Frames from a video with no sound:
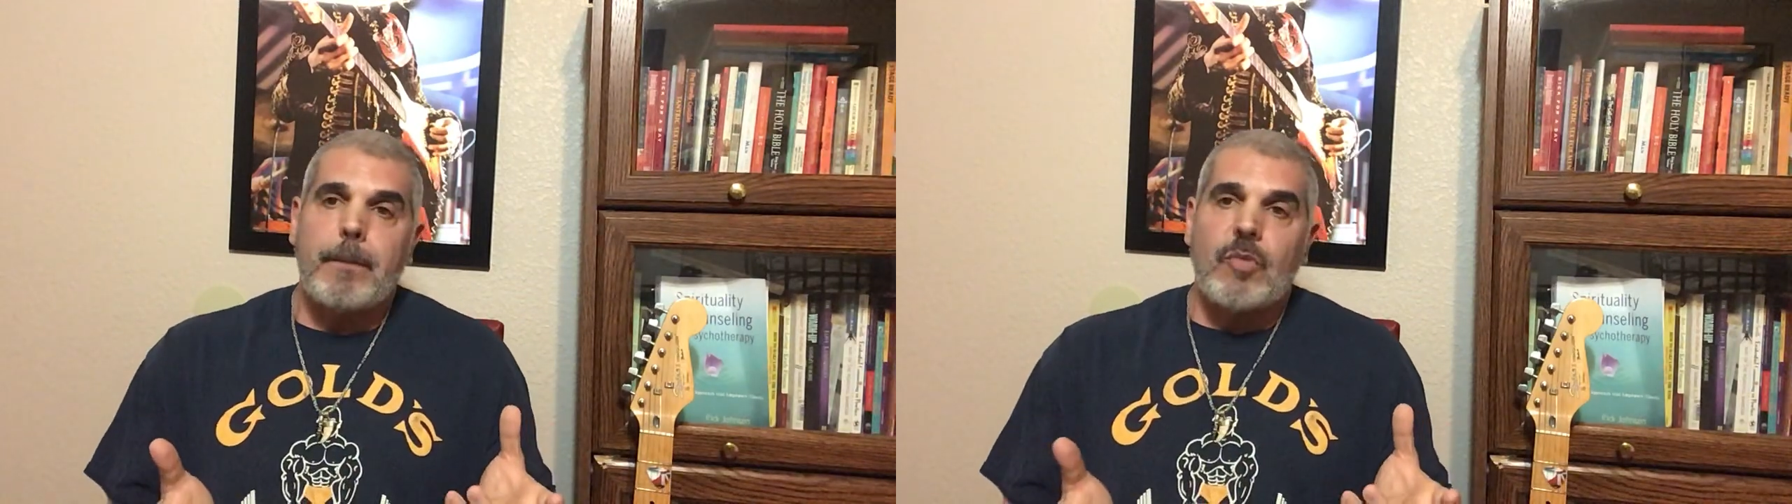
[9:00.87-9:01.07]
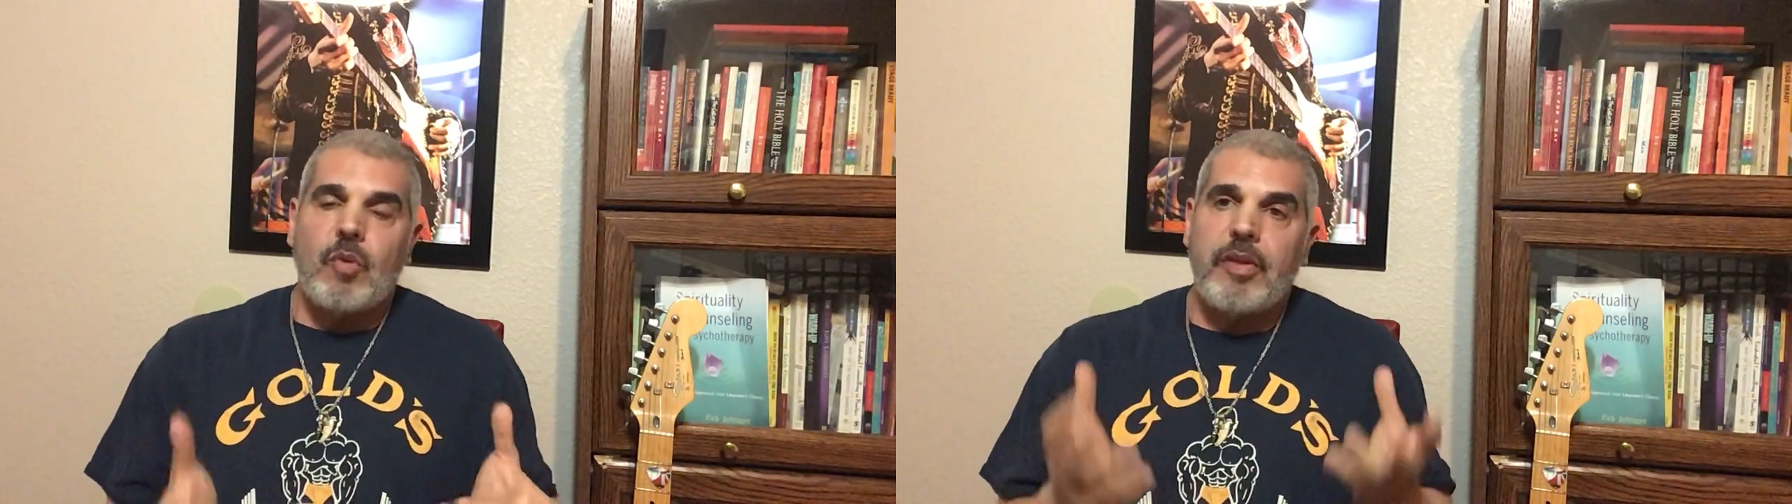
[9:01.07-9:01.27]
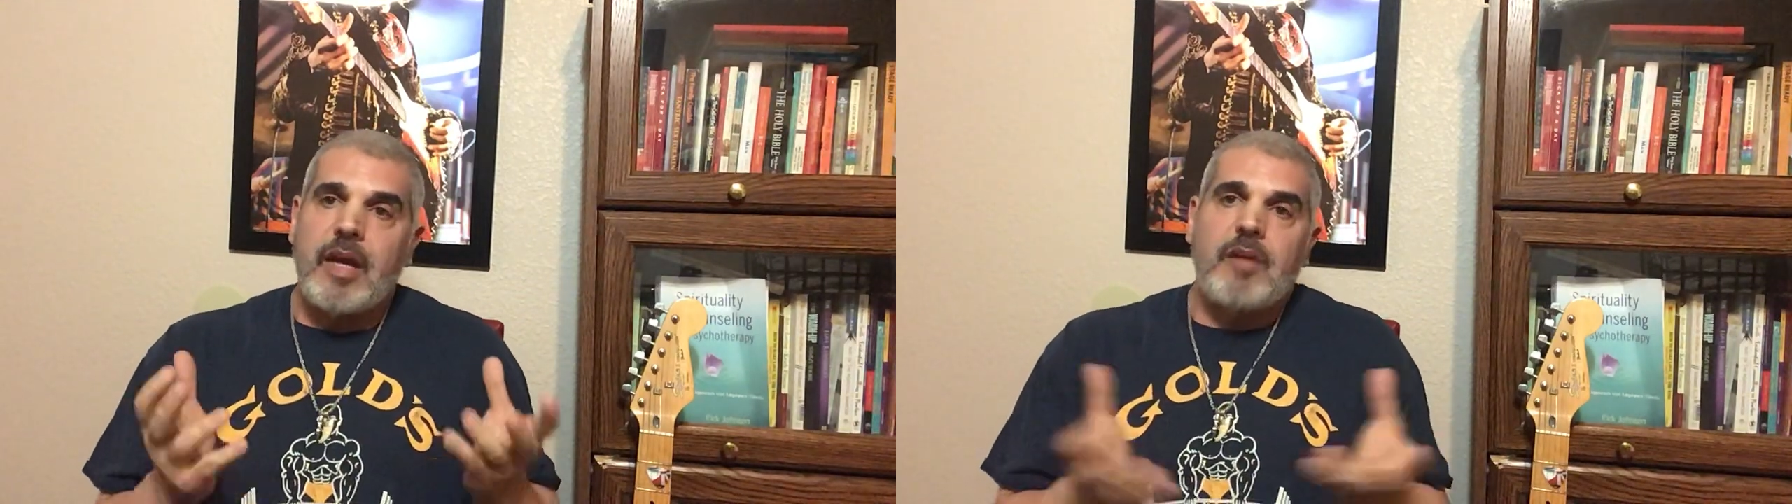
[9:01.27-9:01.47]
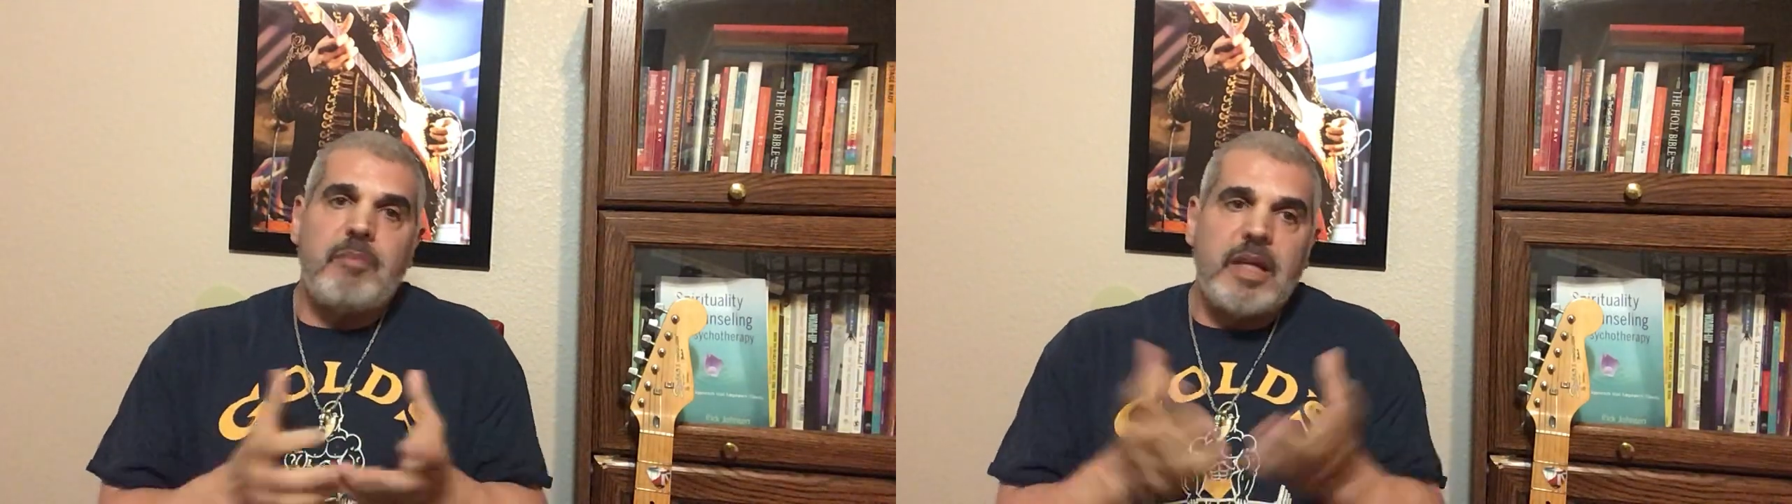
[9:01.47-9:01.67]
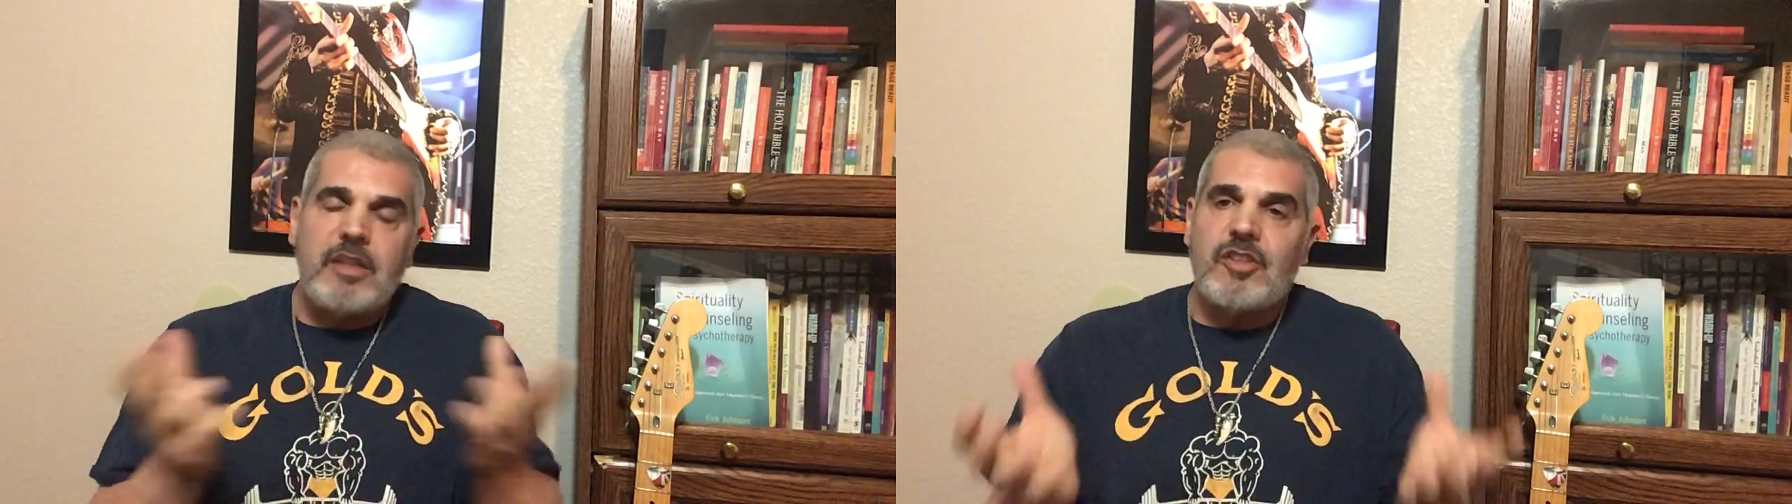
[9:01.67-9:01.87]
well, they had
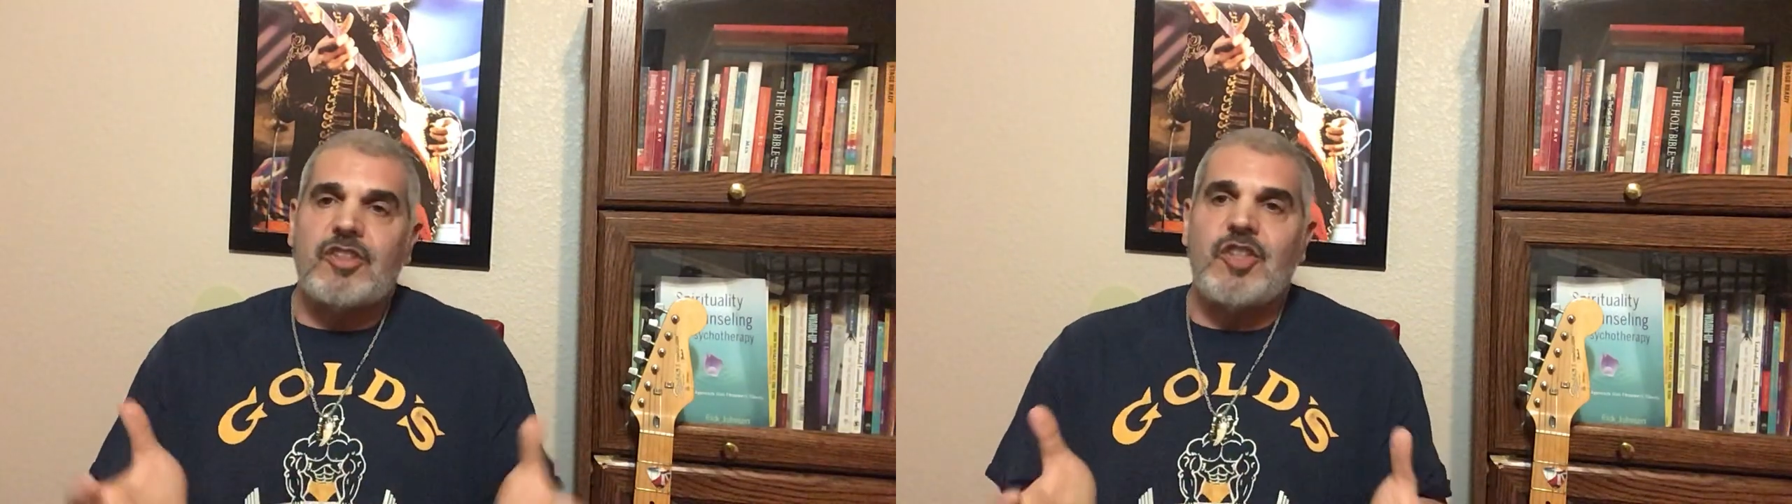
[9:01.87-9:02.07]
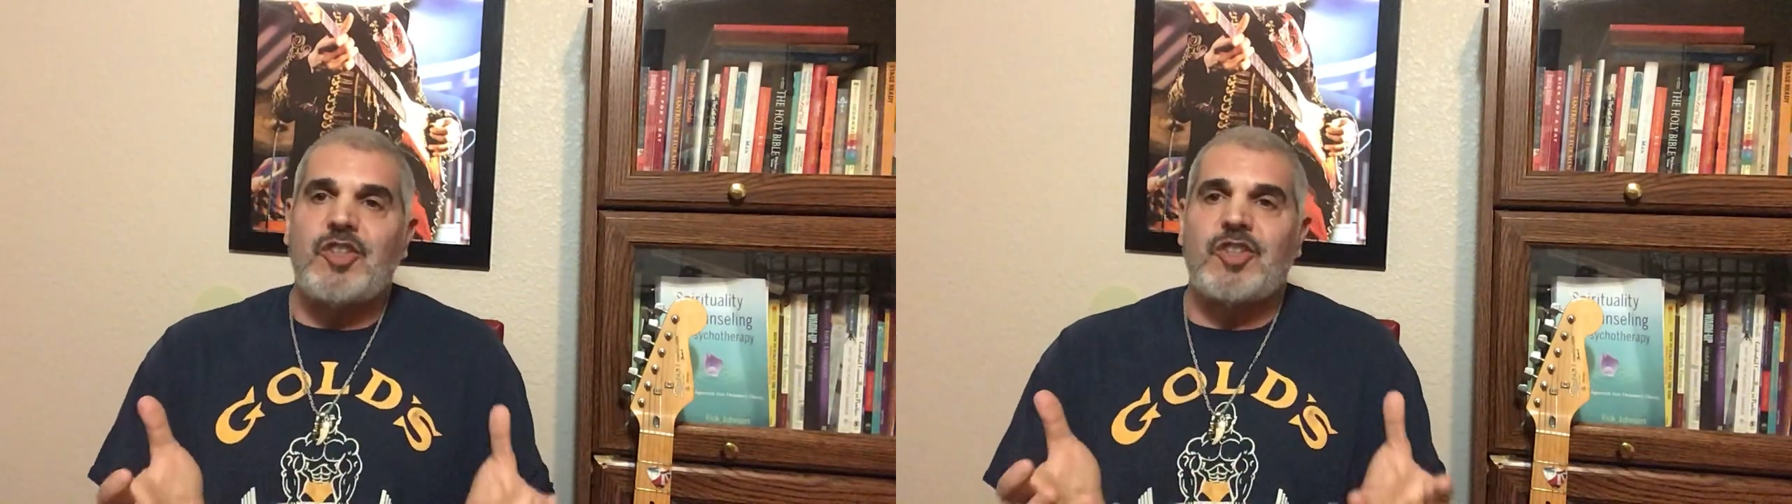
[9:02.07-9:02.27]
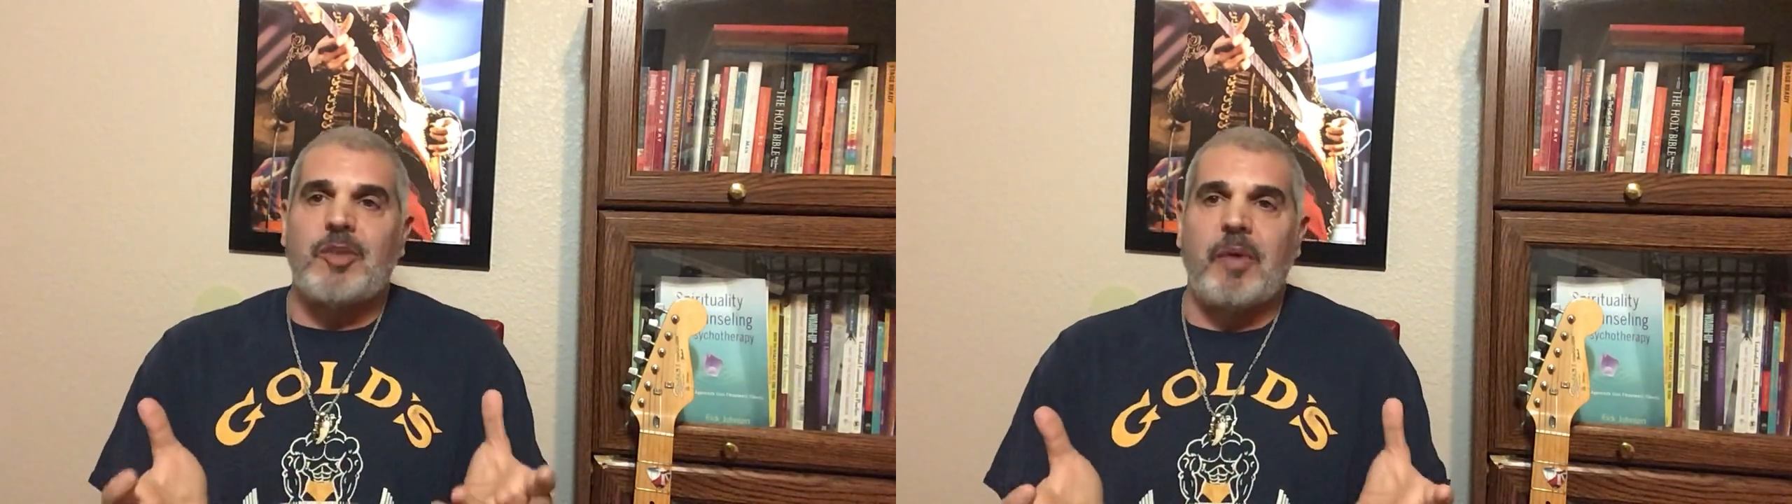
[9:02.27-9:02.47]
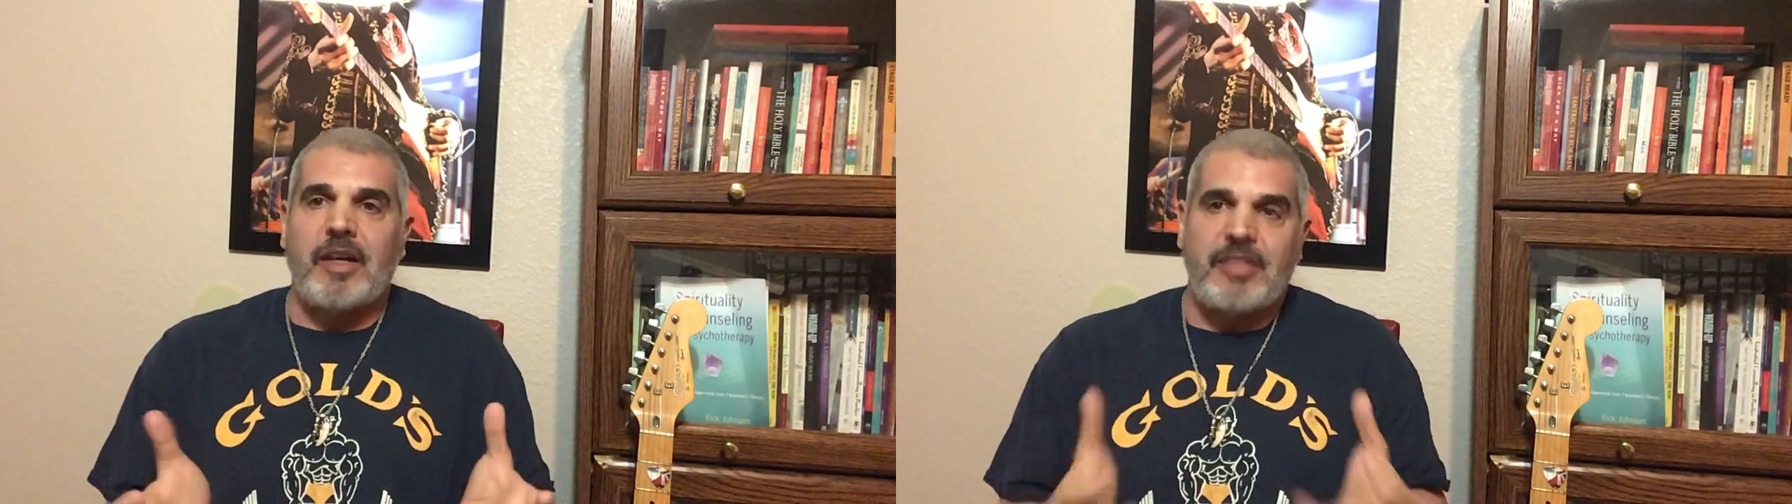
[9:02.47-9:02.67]
many decisions to make.